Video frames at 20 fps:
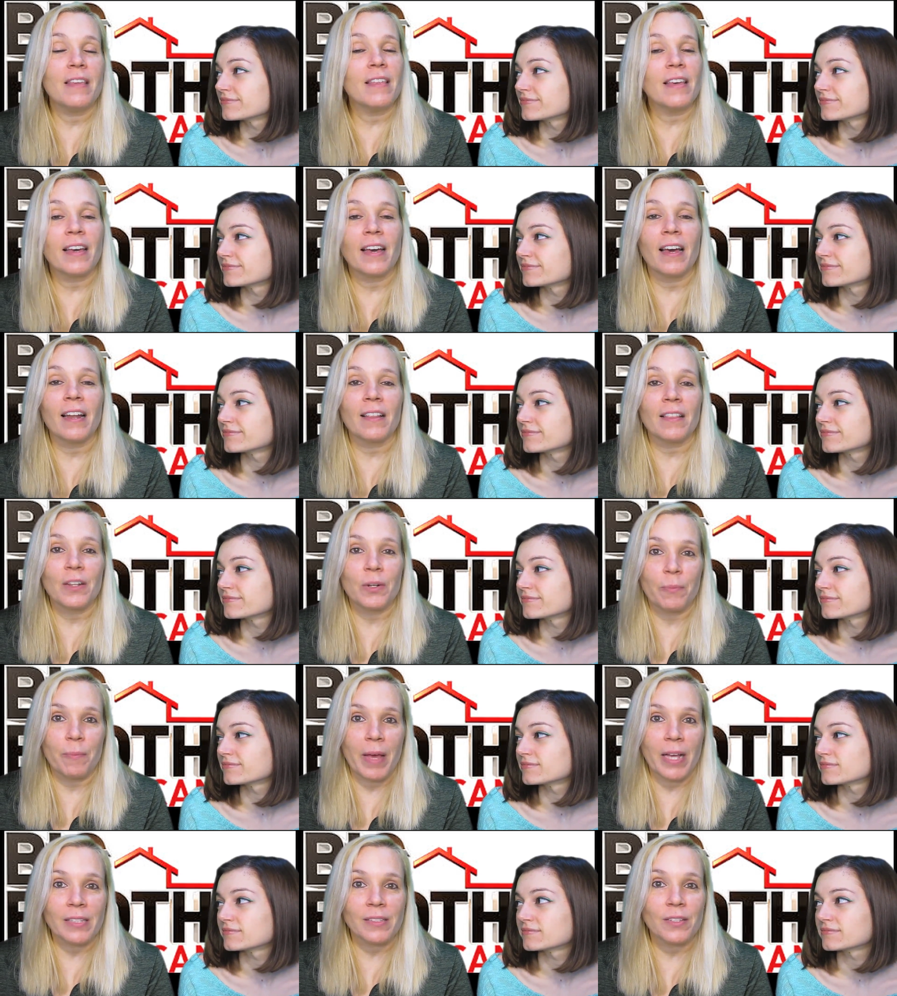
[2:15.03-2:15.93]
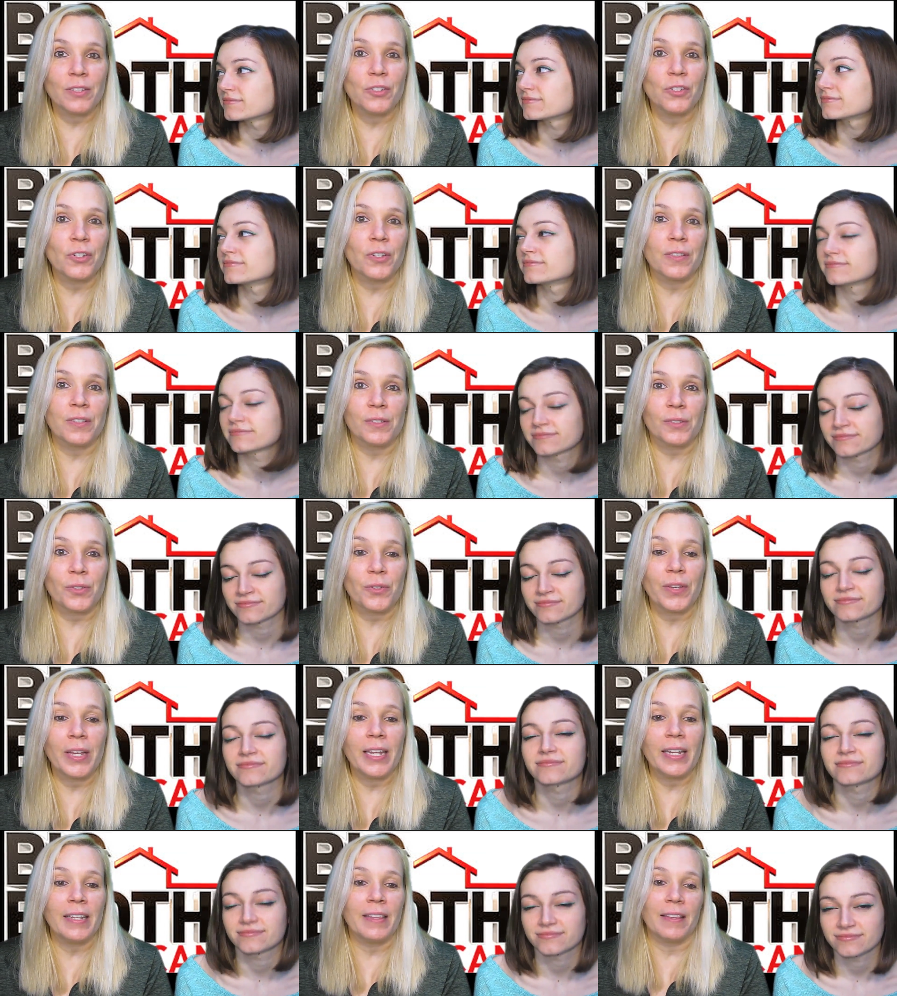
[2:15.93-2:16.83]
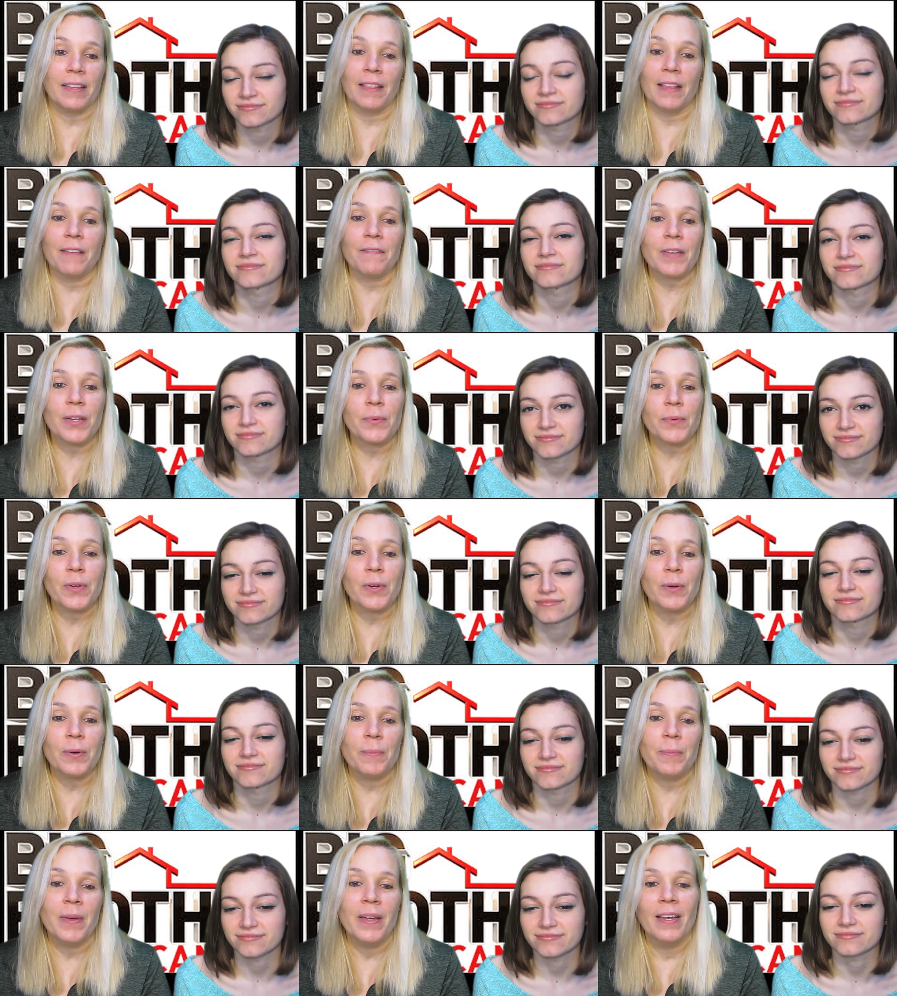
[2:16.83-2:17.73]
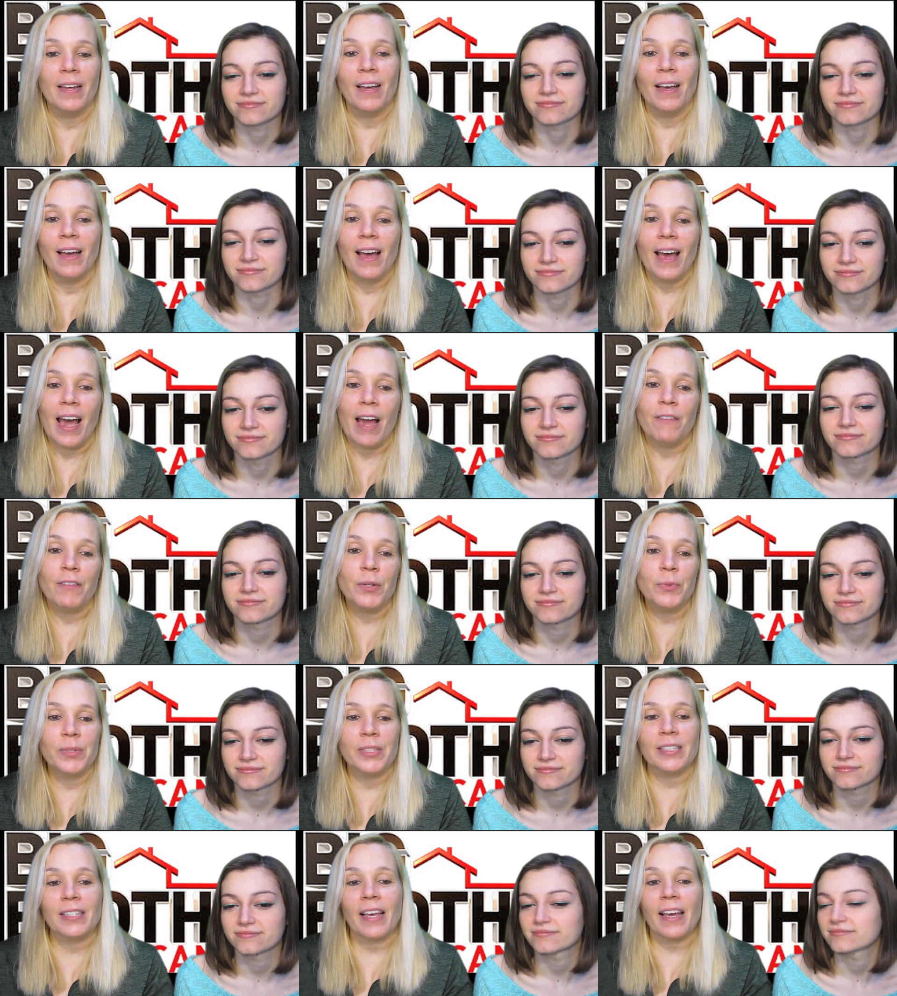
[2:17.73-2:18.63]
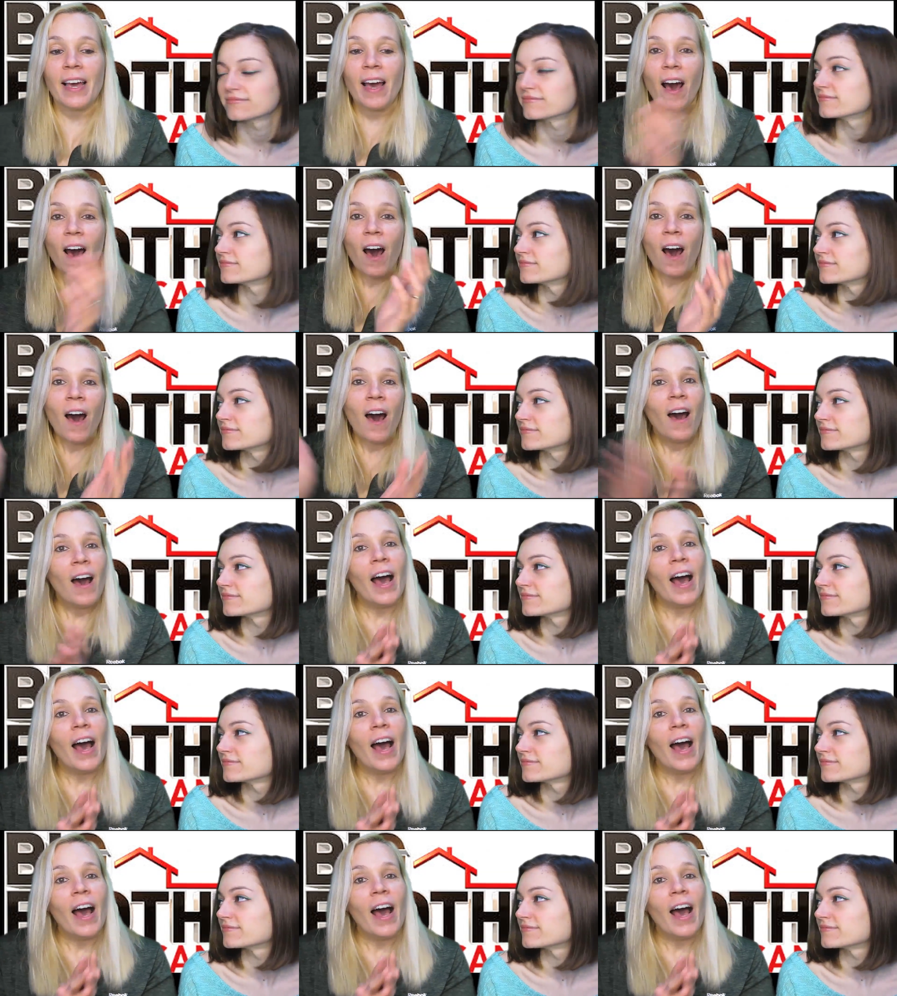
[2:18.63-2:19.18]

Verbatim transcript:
Speaker 1: they got a little message on the screen in the living room. Mm -hmm. Everyone's like, "Oh,